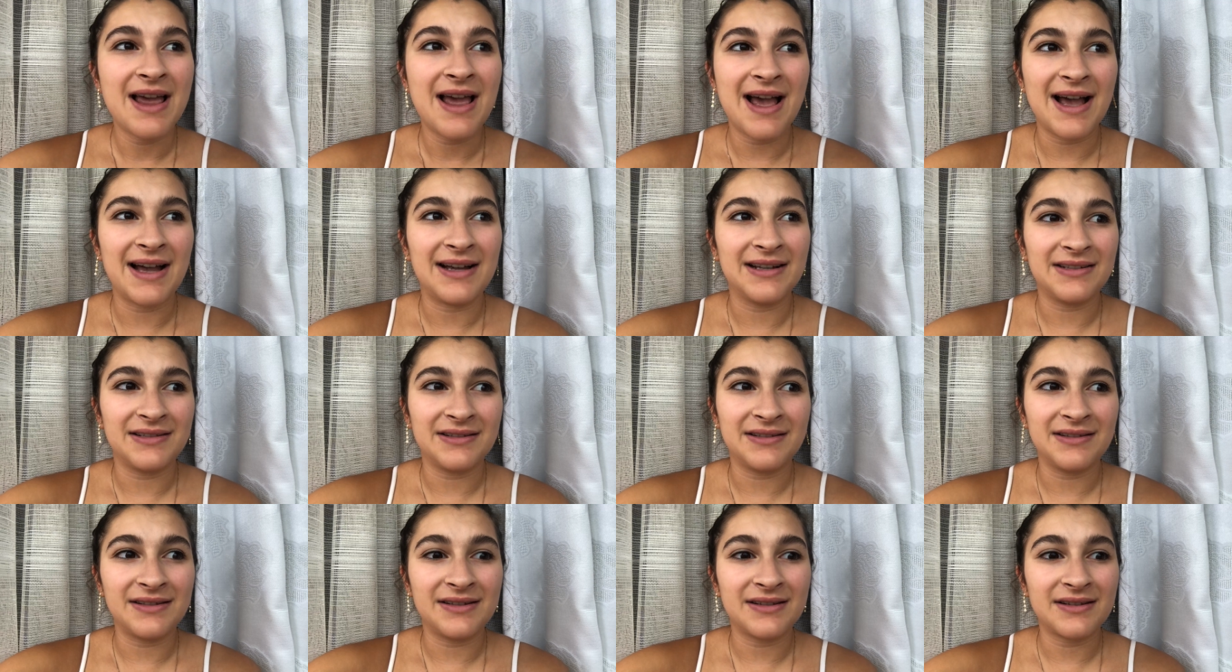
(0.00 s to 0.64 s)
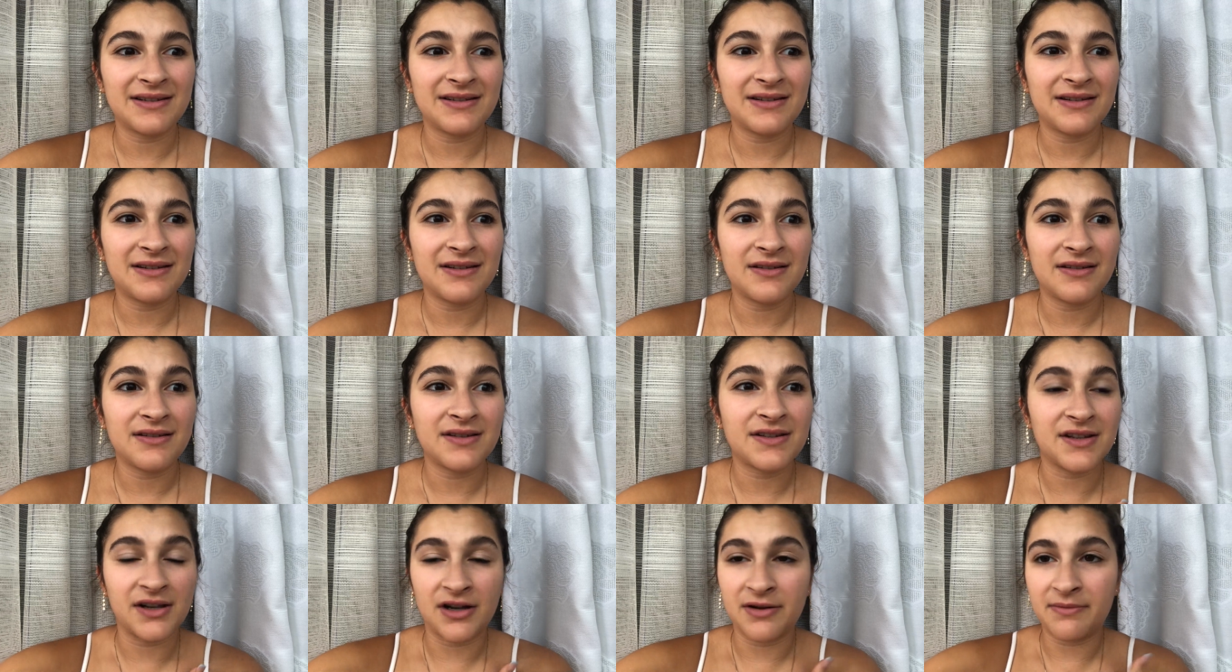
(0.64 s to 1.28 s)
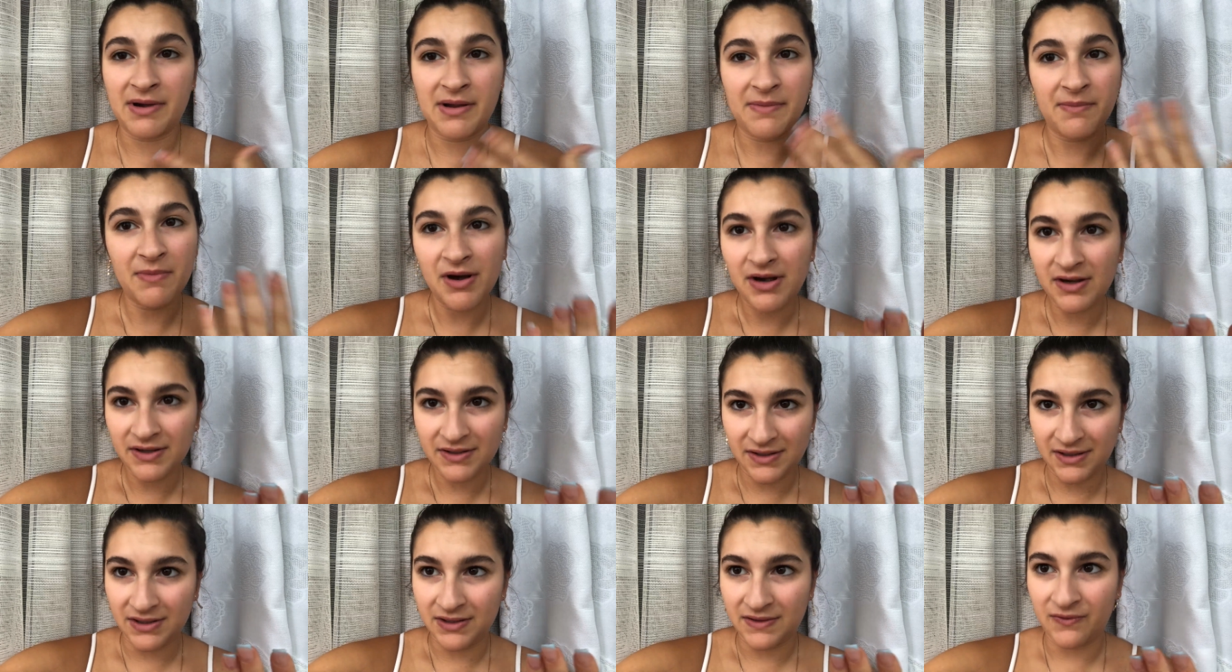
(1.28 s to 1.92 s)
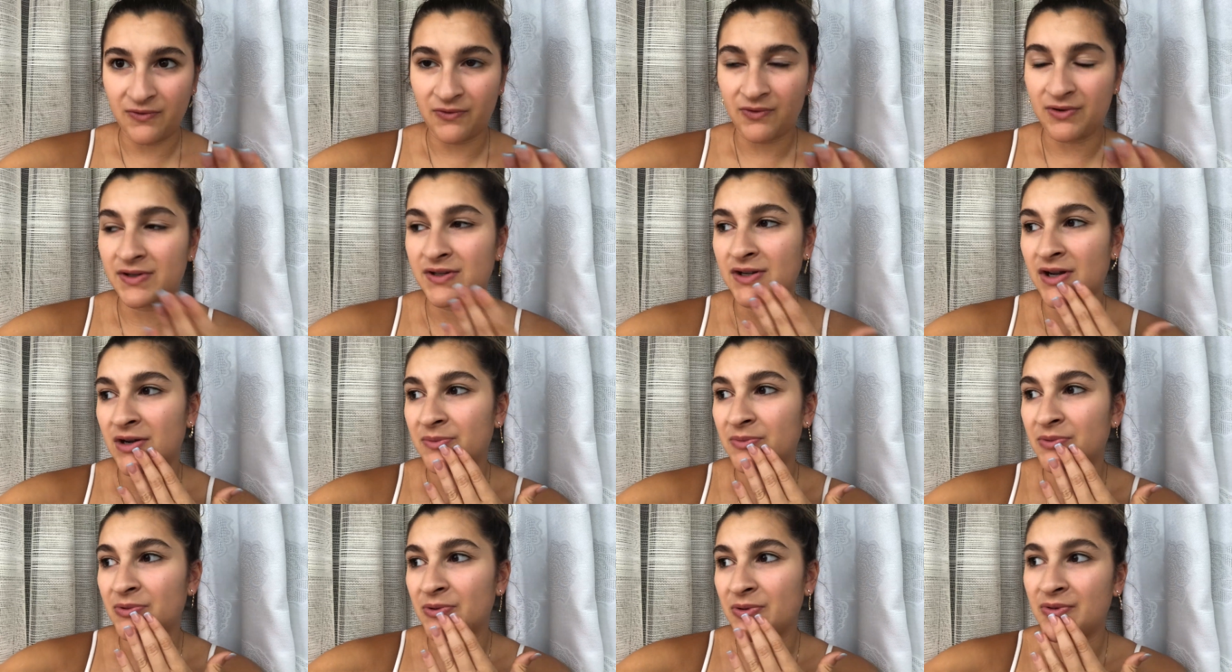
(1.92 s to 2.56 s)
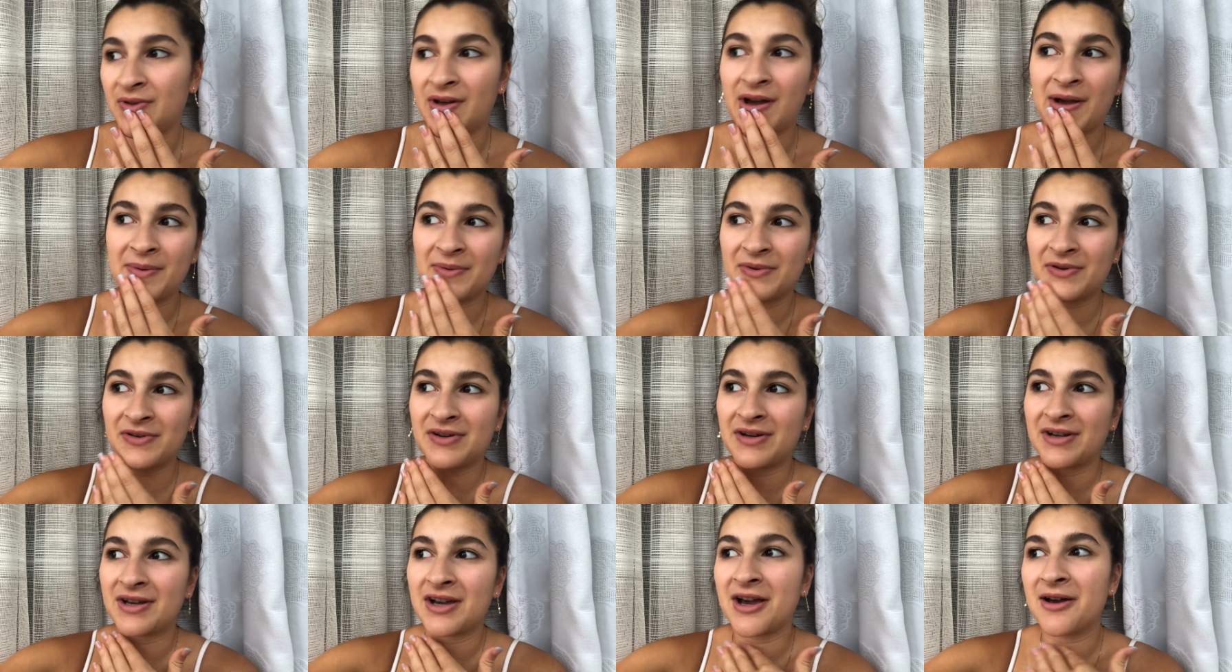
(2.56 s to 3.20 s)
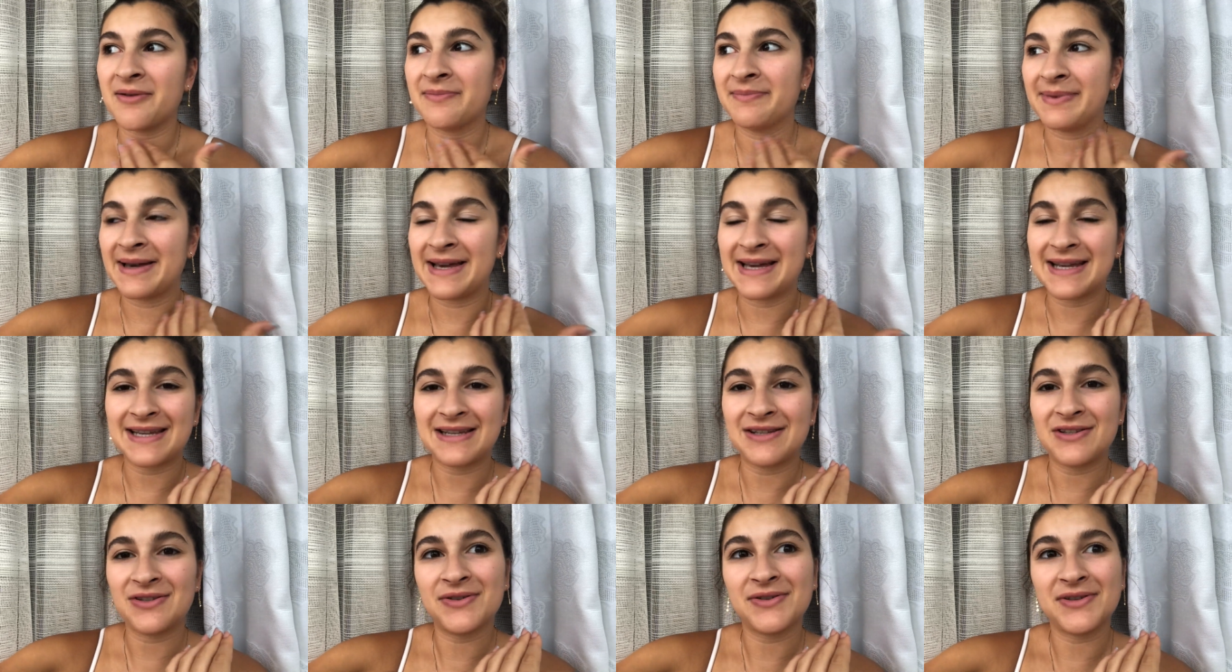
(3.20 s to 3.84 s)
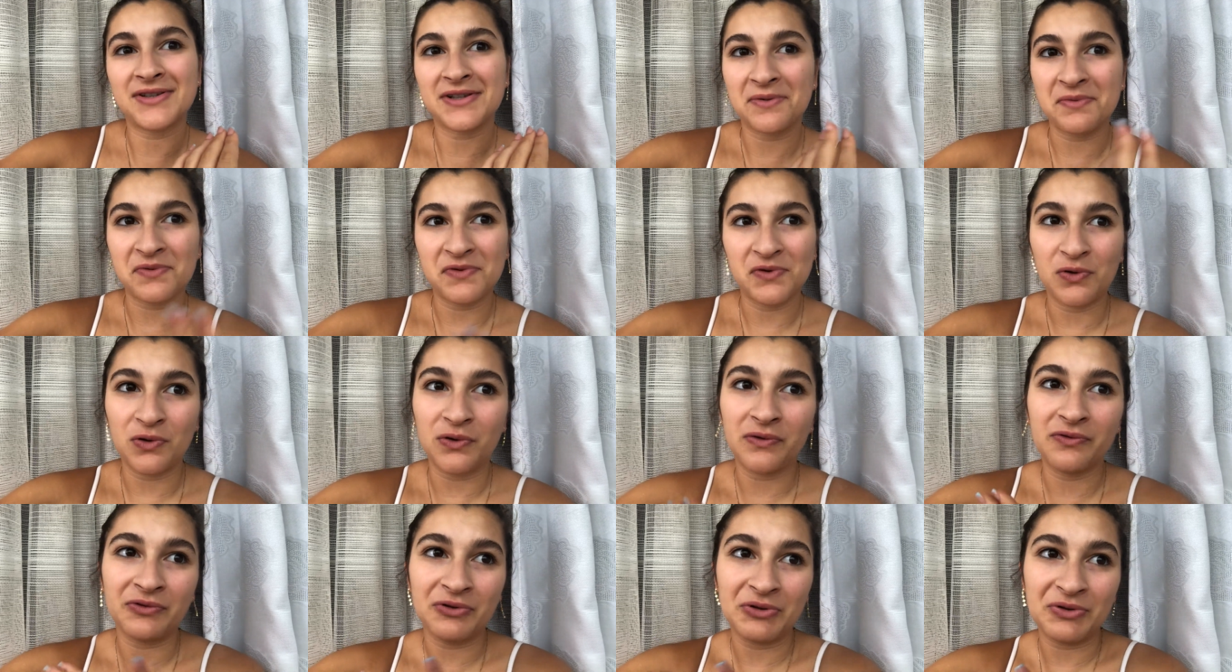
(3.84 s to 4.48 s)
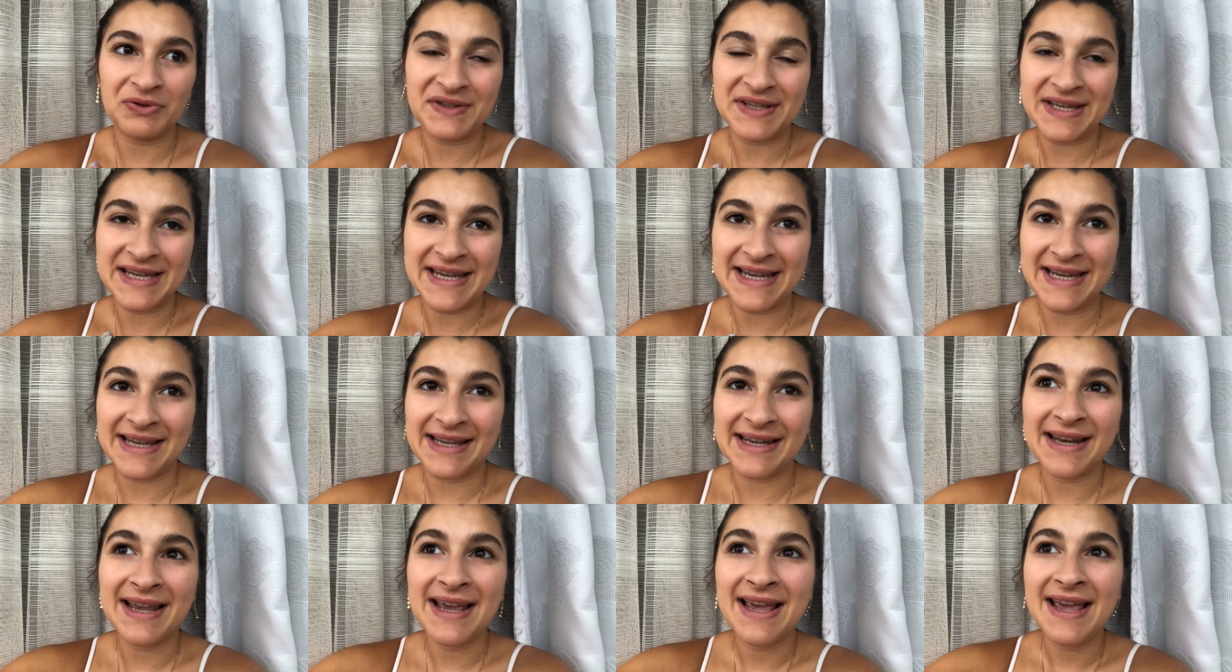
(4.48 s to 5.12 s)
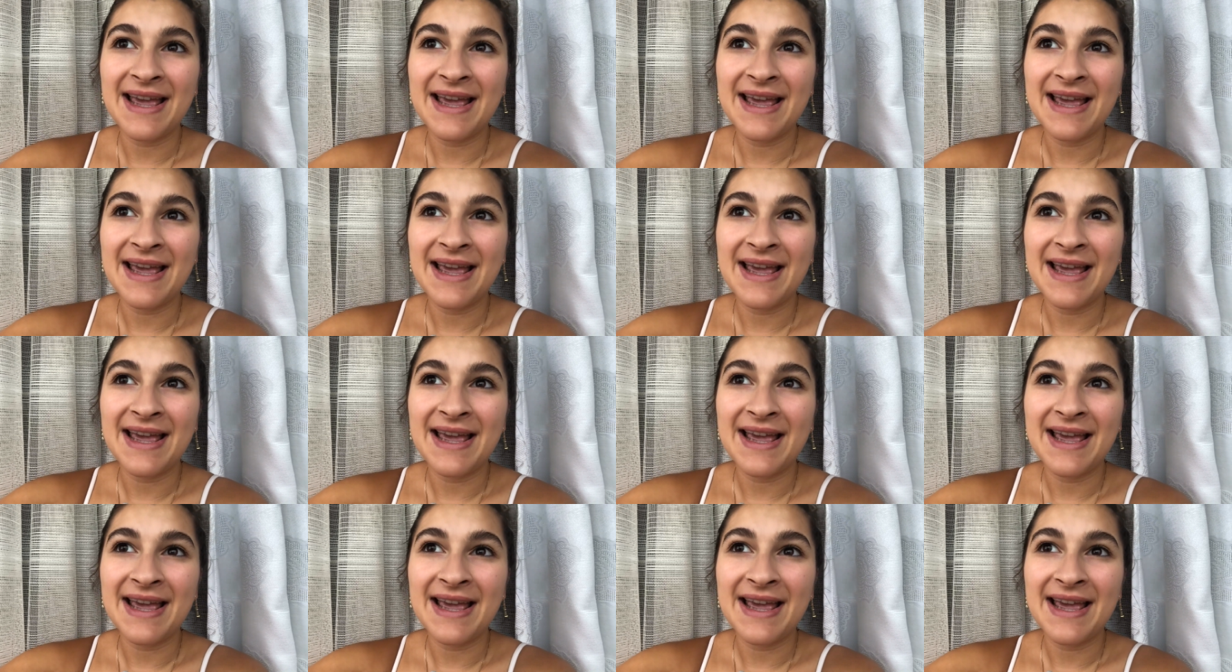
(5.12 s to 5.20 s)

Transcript: and start my masters, for example, that I'm going to come back into some sort of routine,